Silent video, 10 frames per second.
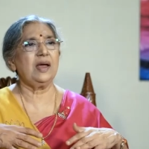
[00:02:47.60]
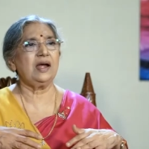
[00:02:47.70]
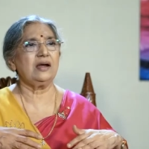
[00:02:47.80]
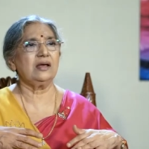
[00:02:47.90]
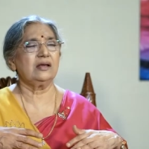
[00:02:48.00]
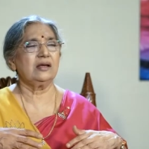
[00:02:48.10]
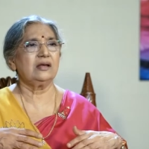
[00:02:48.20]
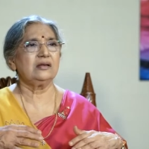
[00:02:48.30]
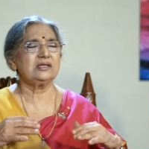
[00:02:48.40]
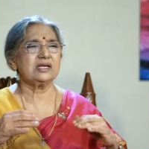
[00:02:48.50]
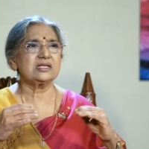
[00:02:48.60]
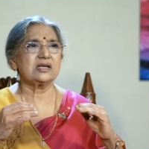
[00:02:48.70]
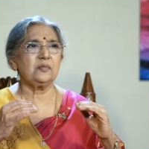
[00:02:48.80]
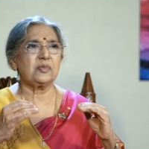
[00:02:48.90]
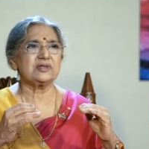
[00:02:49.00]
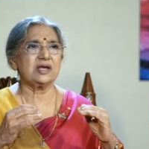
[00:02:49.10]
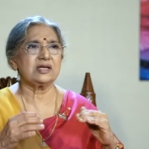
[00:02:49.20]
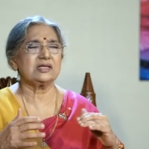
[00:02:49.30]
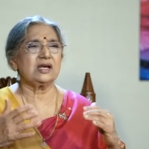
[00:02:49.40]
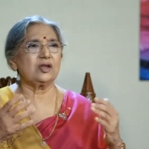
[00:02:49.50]
bend just
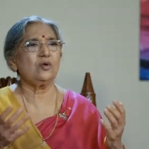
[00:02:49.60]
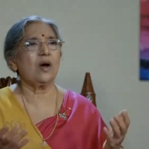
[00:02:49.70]
represents that you